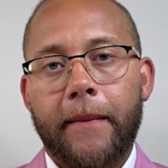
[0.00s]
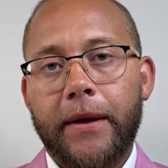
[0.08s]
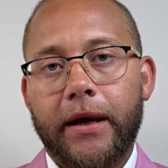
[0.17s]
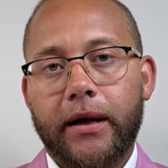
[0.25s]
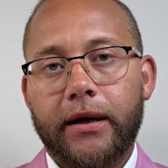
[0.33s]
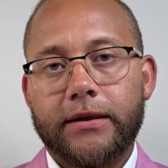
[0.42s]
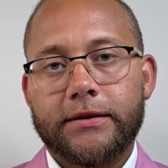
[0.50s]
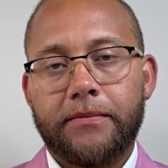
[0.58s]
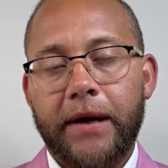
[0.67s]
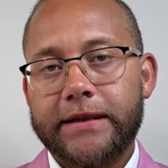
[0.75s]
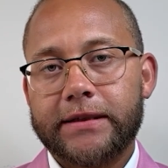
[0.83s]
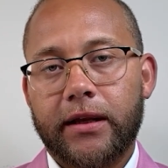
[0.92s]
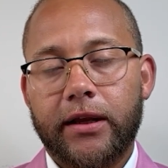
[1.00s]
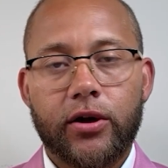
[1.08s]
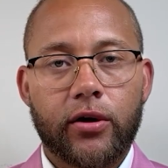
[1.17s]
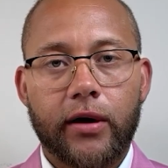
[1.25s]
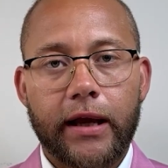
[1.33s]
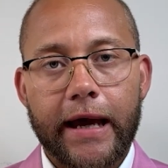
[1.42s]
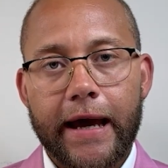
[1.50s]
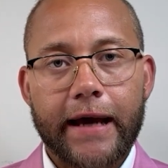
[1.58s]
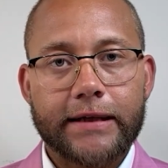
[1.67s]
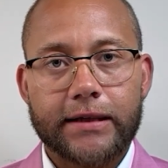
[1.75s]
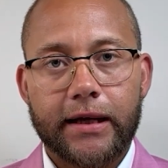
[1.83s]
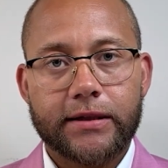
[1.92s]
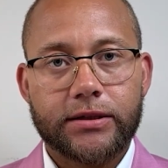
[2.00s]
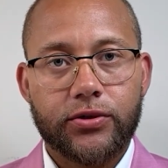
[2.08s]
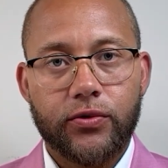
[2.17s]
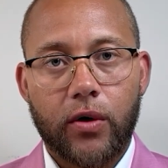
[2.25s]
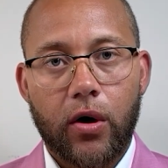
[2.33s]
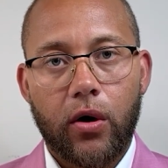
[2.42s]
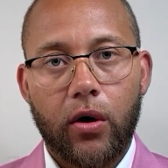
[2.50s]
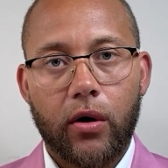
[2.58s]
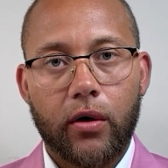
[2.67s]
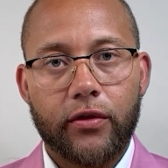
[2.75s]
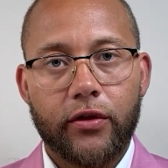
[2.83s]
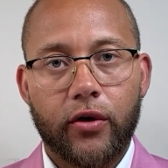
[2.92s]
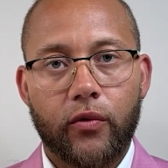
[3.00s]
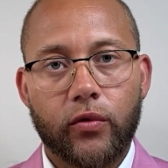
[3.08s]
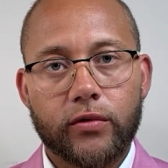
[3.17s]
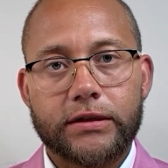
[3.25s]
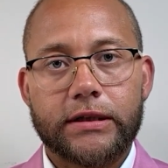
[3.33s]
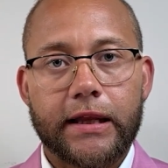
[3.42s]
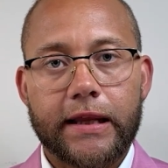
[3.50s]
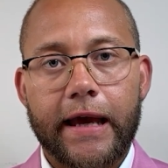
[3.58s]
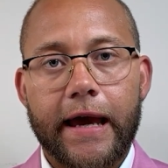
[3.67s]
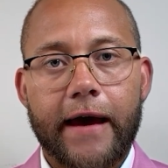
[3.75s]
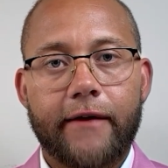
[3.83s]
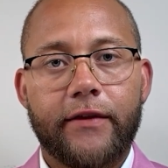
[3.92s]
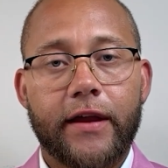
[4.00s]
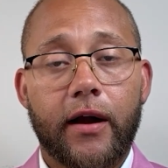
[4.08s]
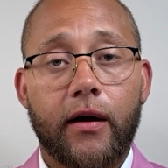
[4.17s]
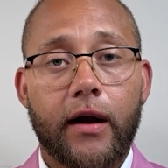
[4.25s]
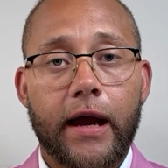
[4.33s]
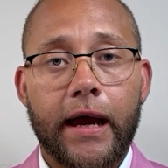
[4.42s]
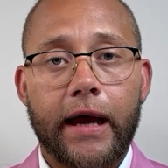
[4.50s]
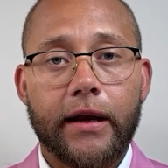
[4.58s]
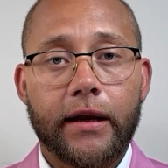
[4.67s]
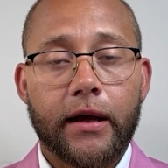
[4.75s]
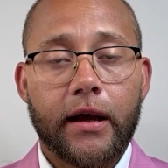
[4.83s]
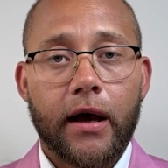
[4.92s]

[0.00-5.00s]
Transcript: because basically you're going to get access to all the routes that they have there at